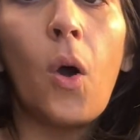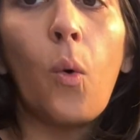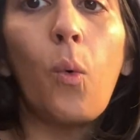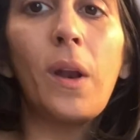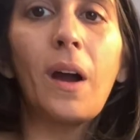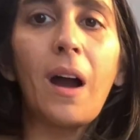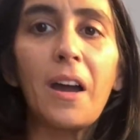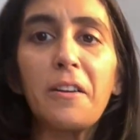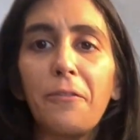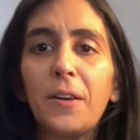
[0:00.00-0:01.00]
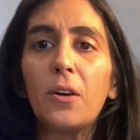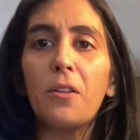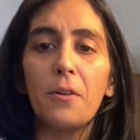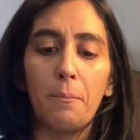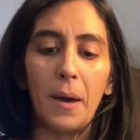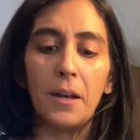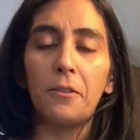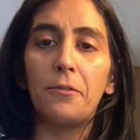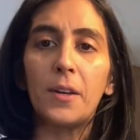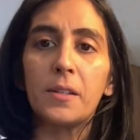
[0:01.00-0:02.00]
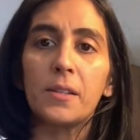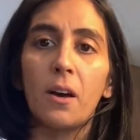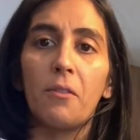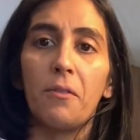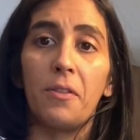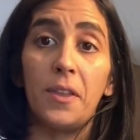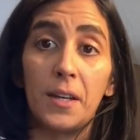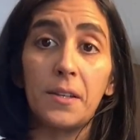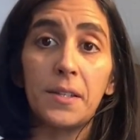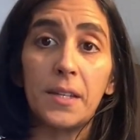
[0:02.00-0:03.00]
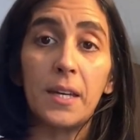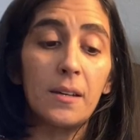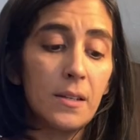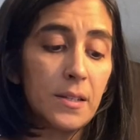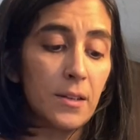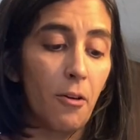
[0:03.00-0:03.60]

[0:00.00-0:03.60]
What I feel the benefits of this is